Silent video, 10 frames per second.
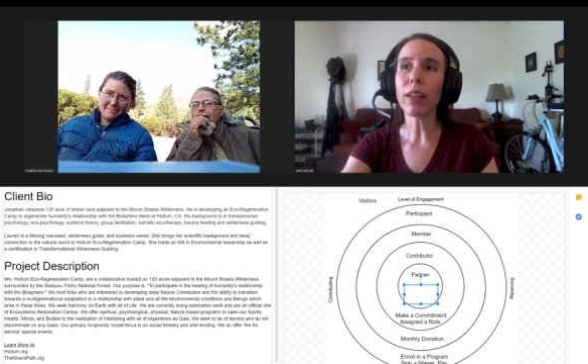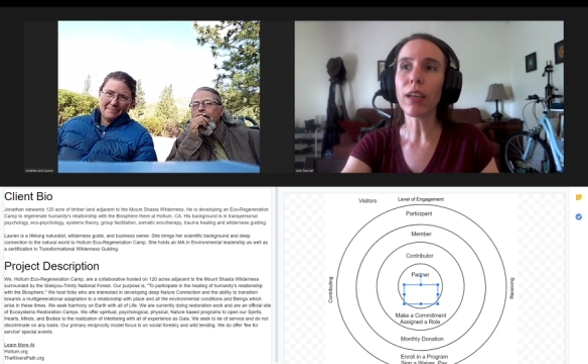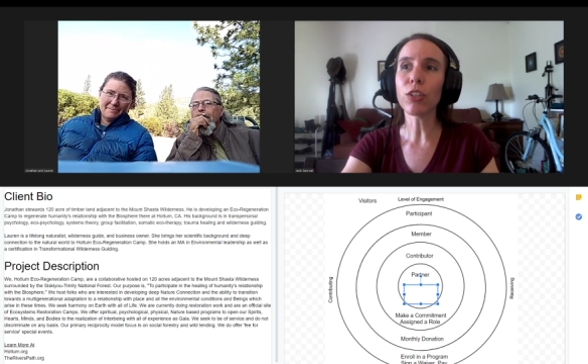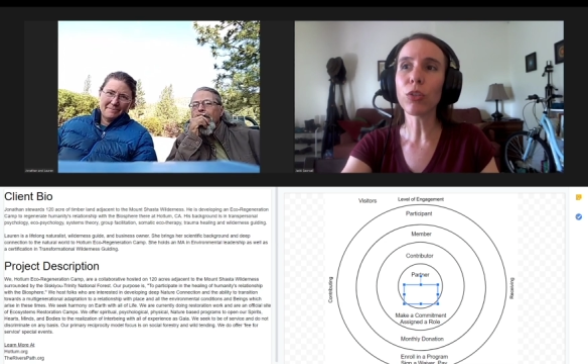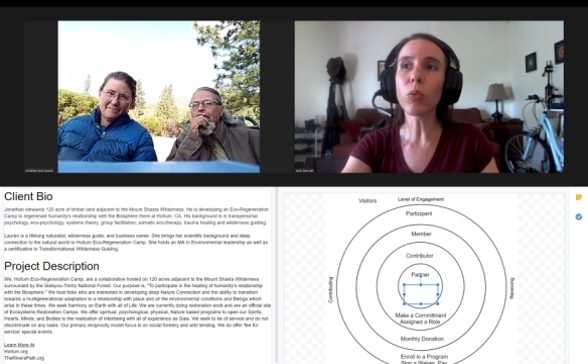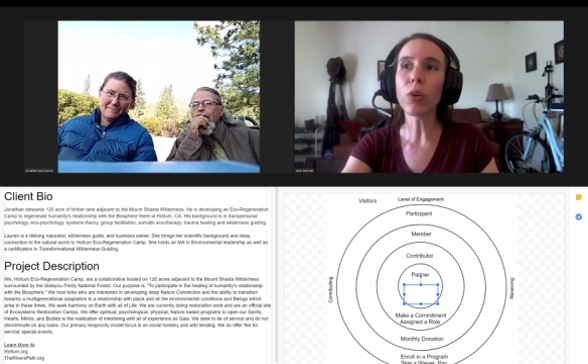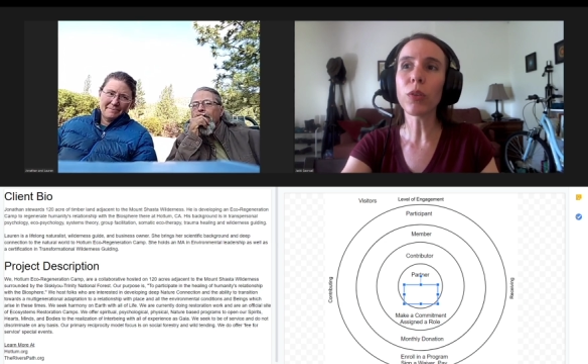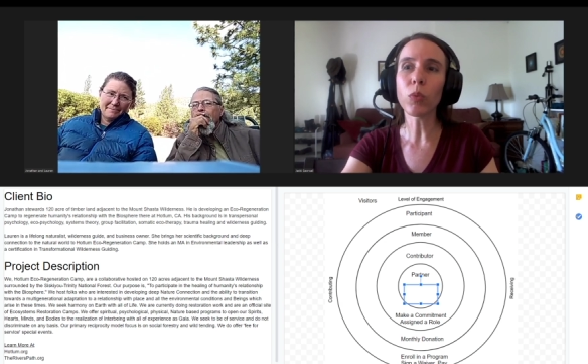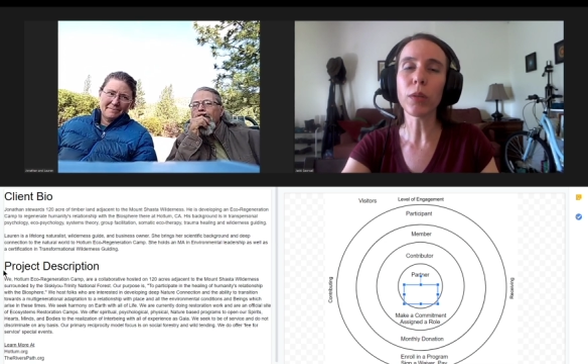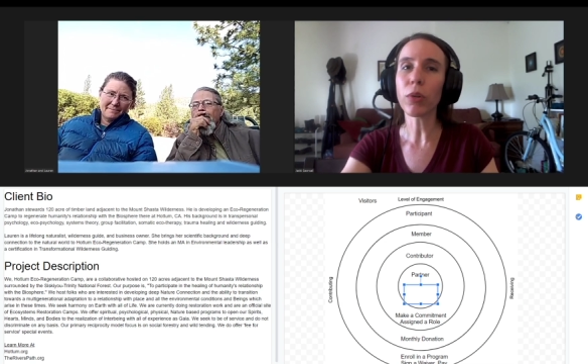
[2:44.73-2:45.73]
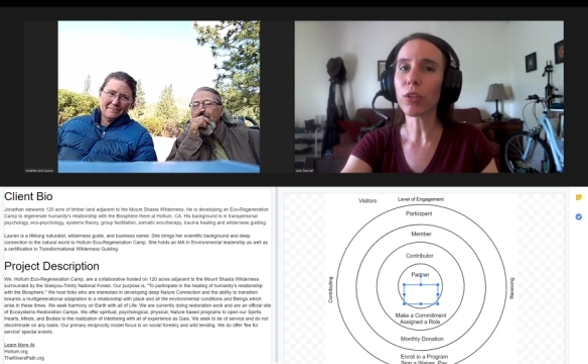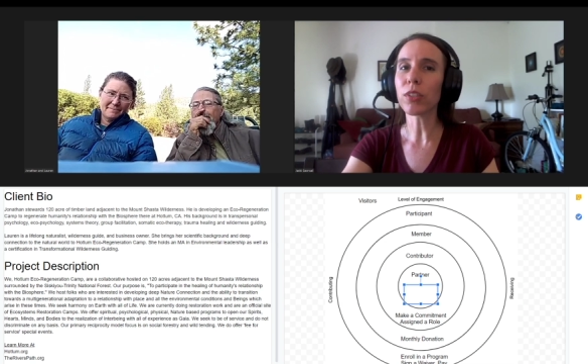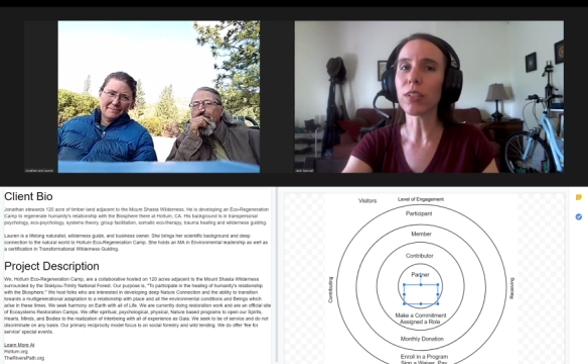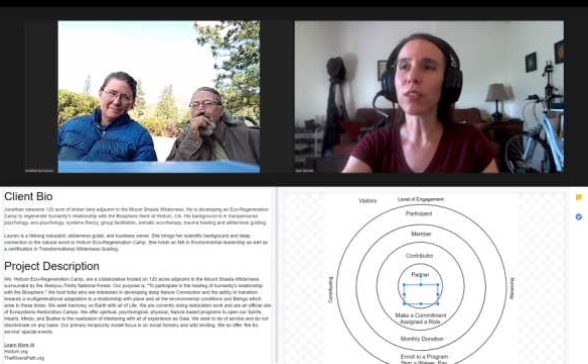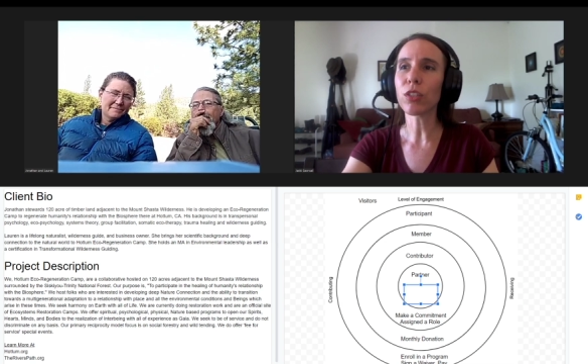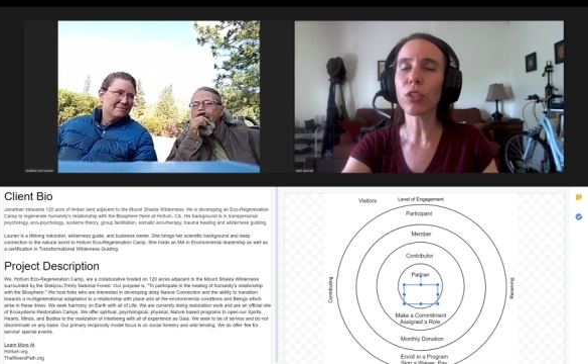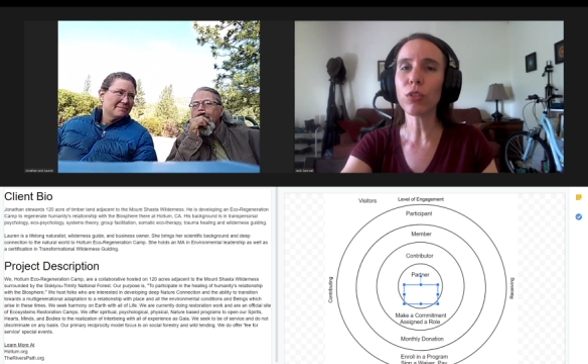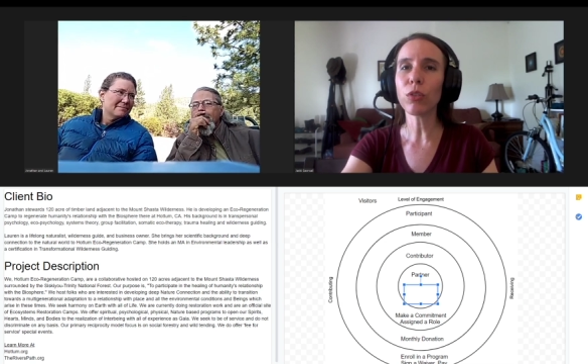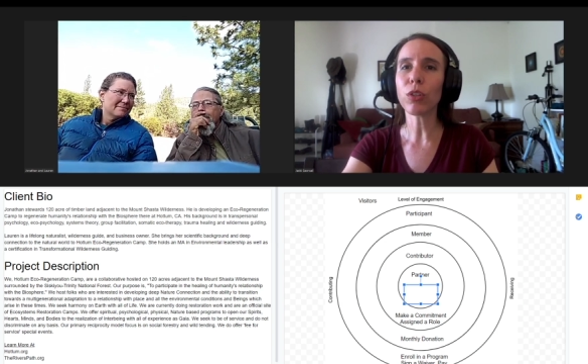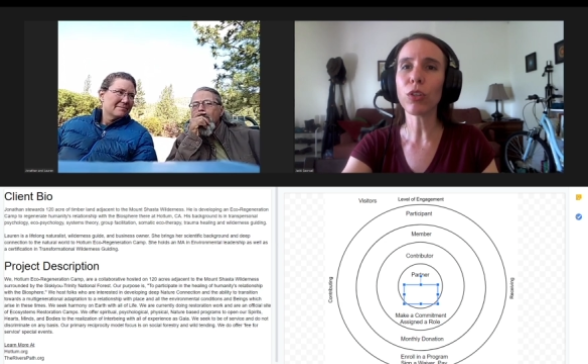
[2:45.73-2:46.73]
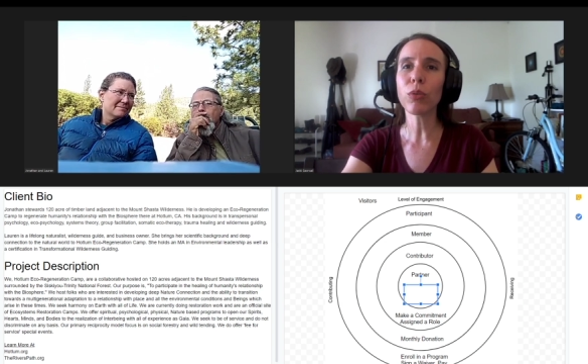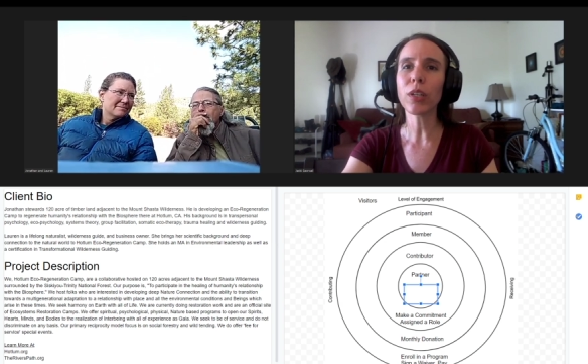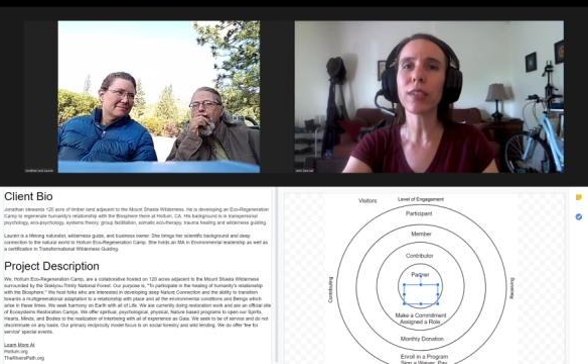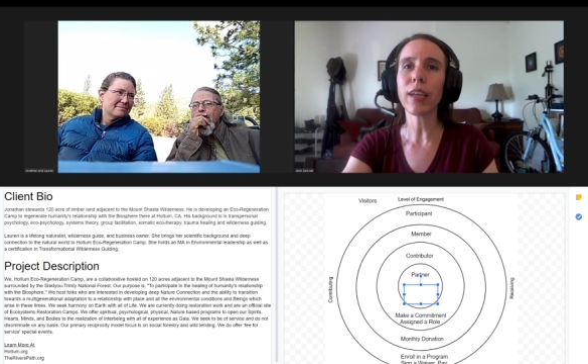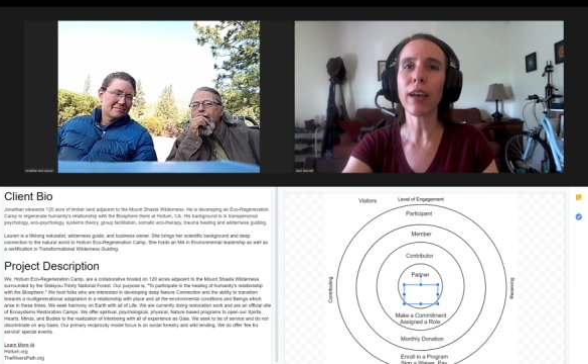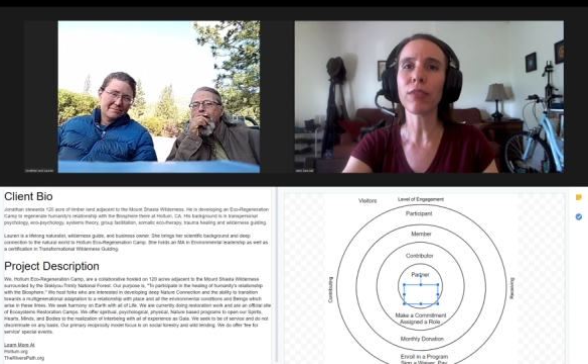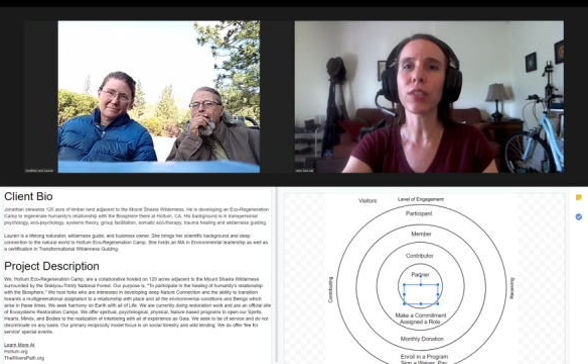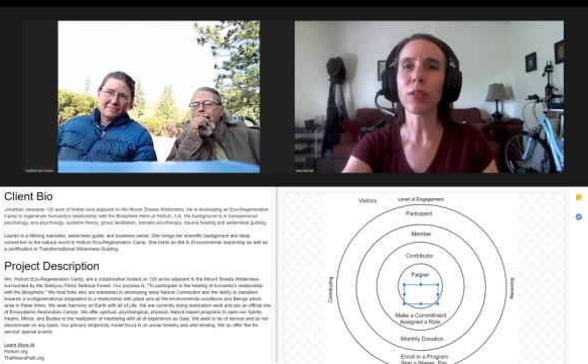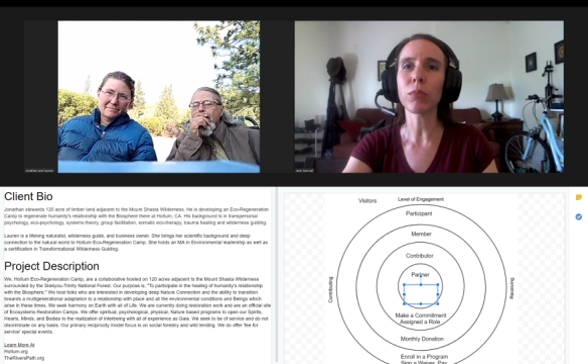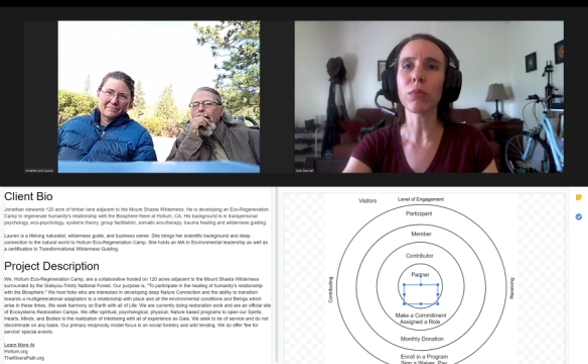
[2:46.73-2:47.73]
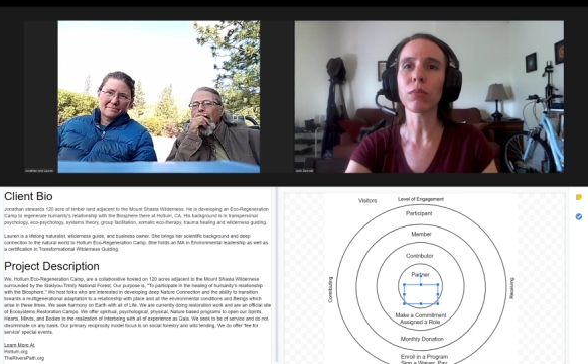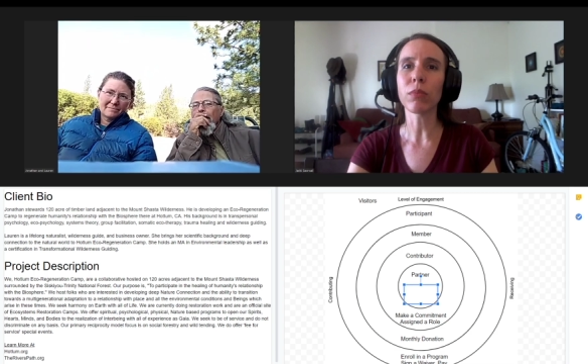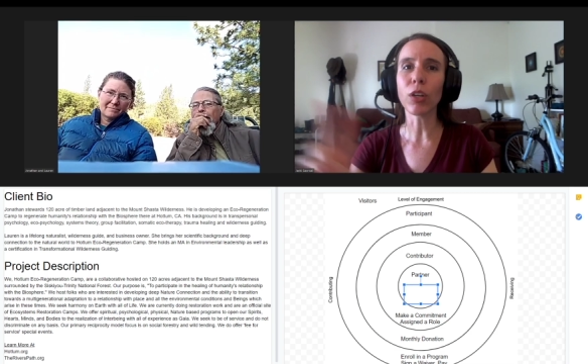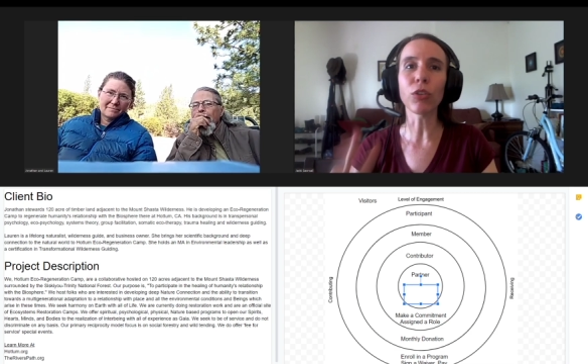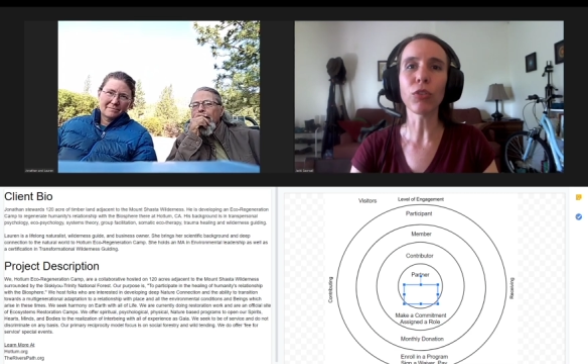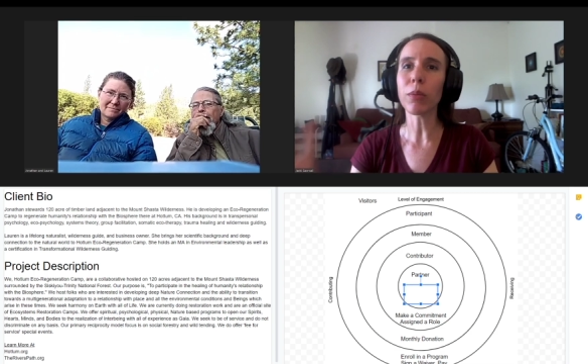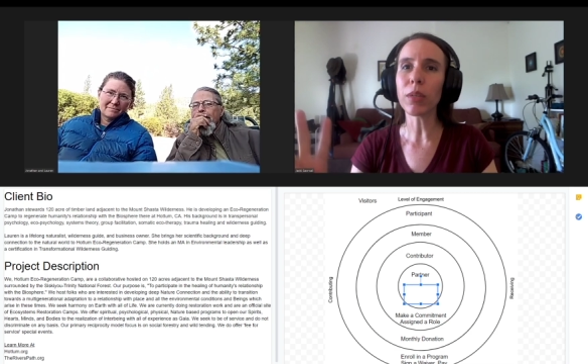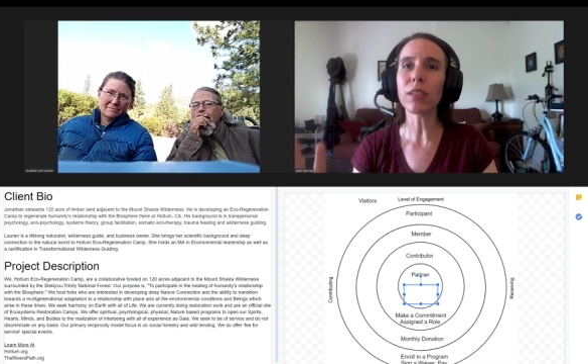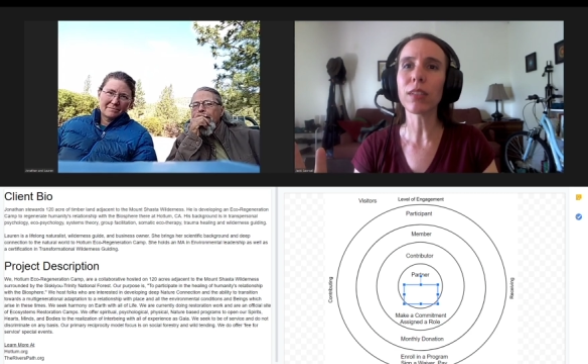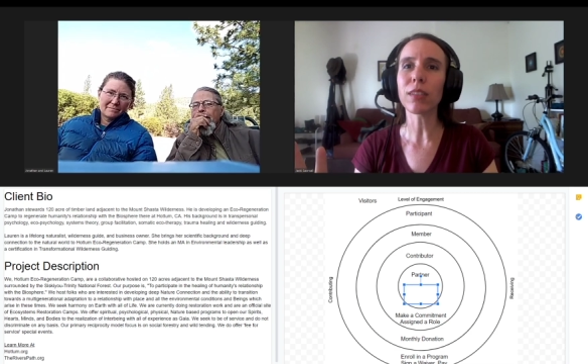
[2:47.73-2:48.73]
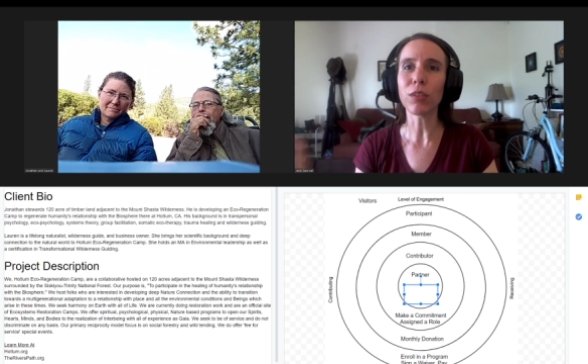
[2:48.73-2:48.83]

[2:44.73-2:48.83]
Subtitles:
and you're more than one person, so you need to have some agreements,